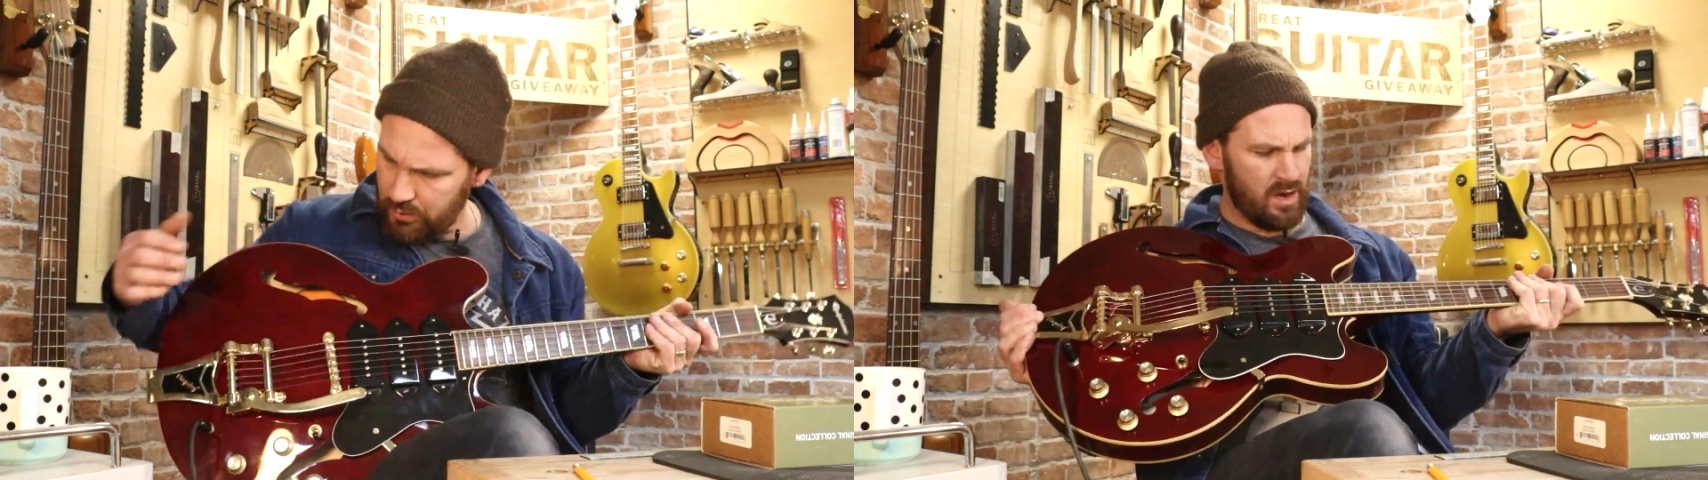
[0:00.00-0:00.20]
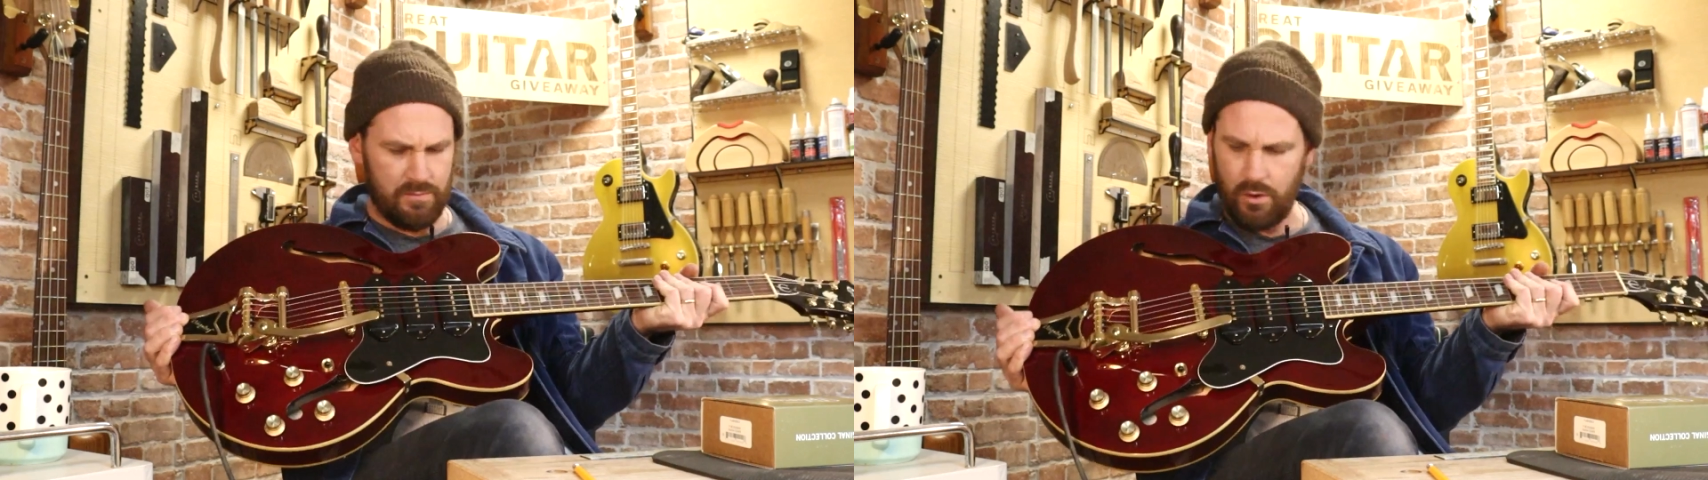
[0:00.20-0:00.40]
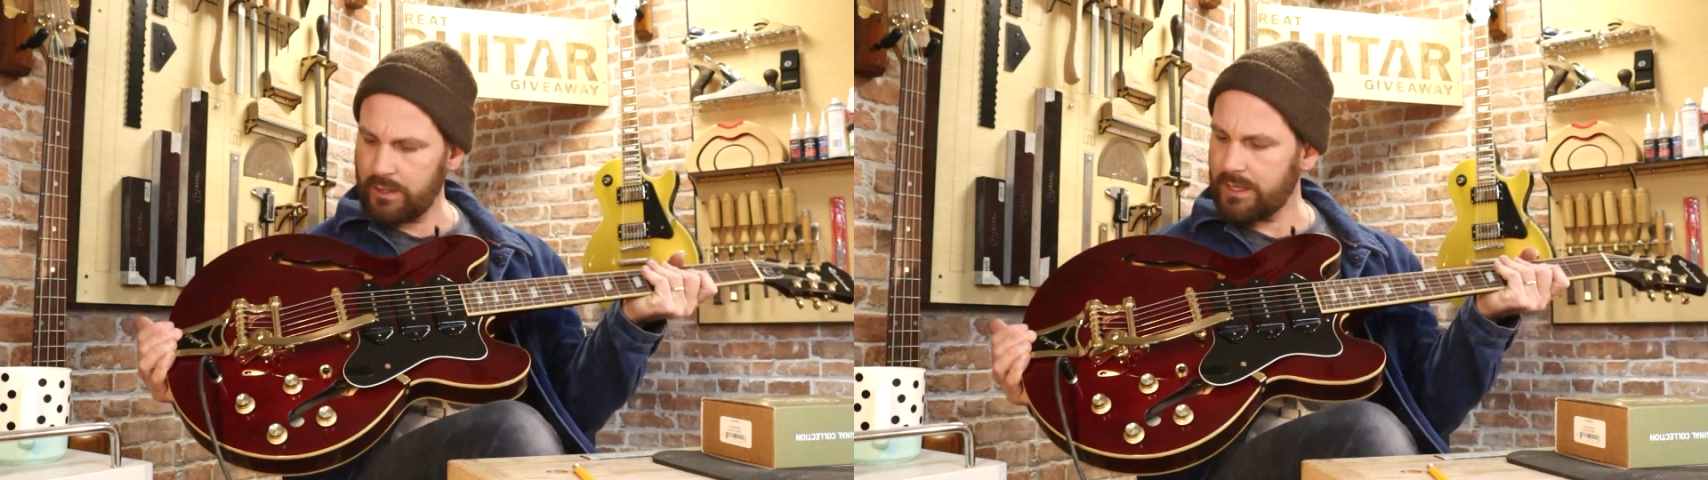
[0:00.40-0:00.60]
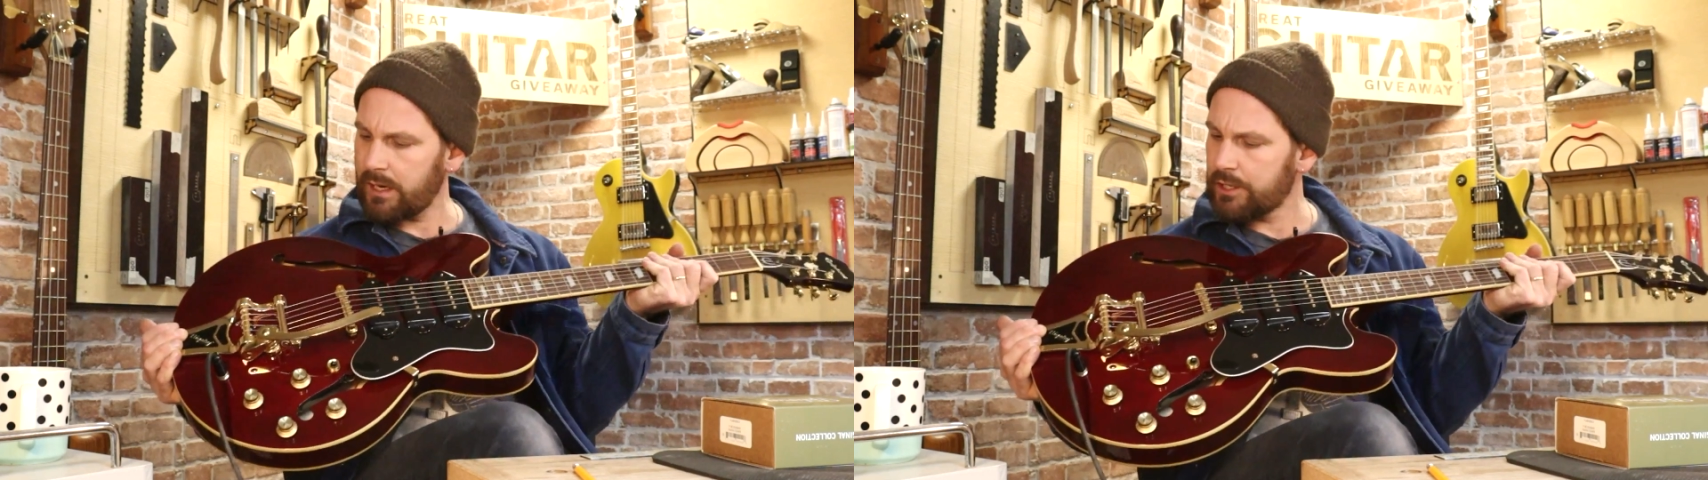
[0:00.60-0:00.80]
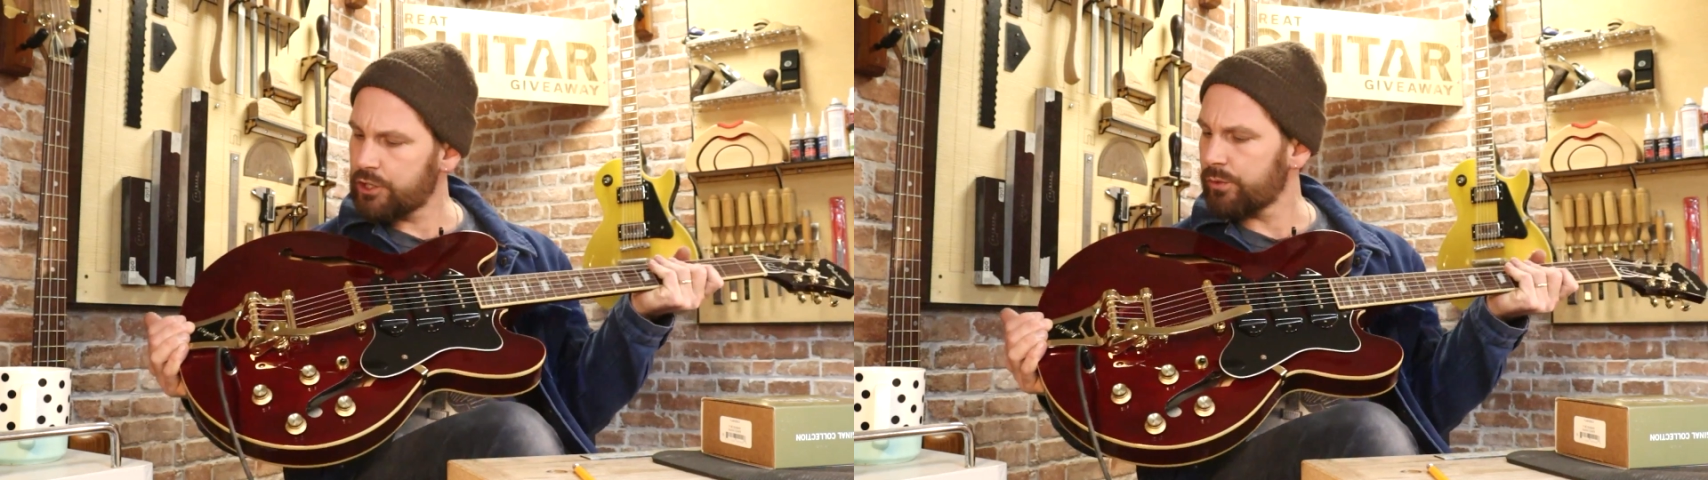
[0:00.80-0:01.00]
And I'm not
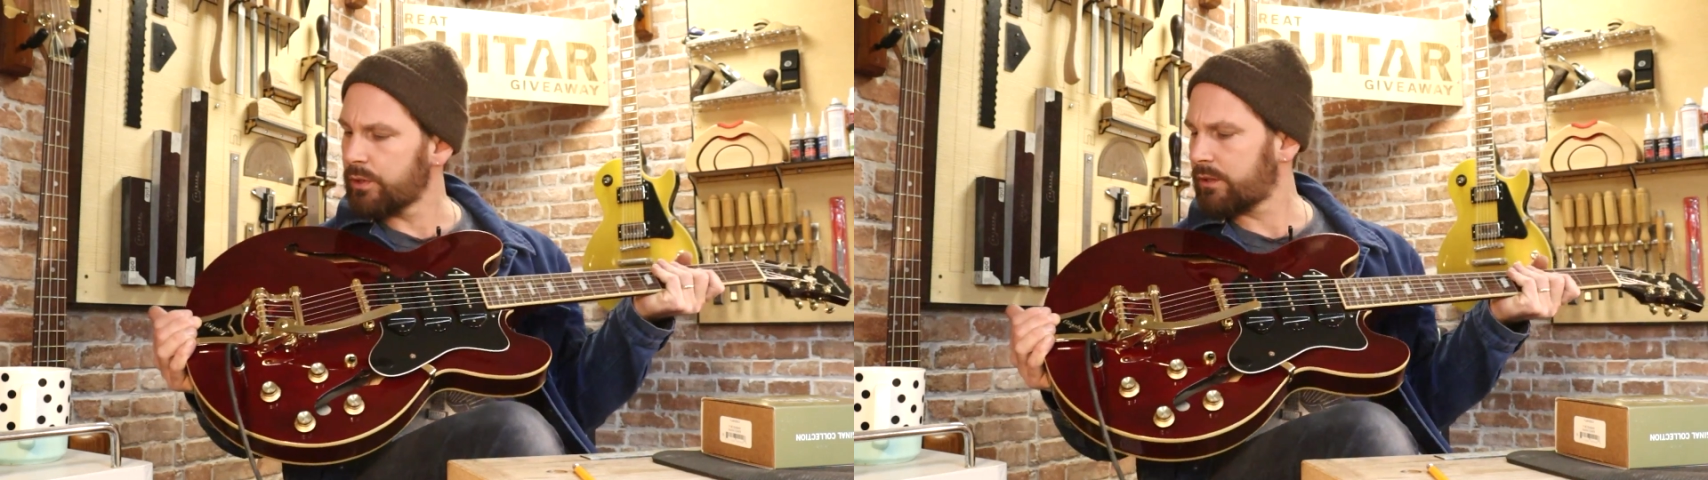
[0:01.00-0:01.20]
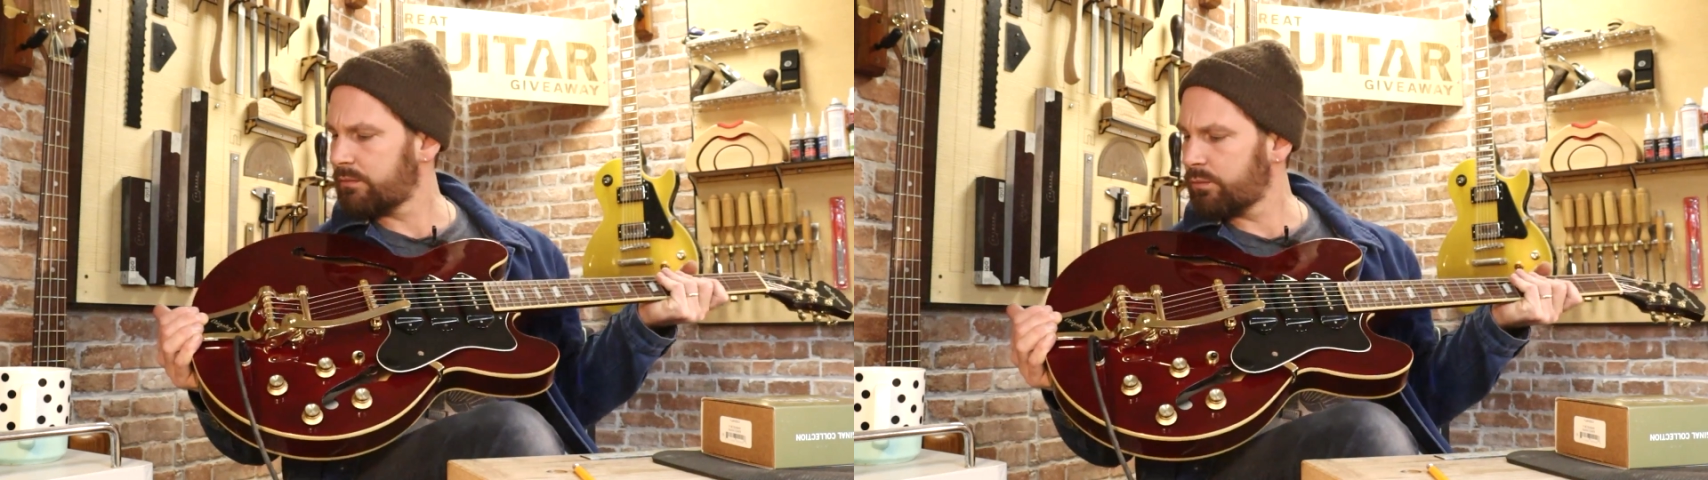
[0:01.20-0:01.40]
exactly sure what, the,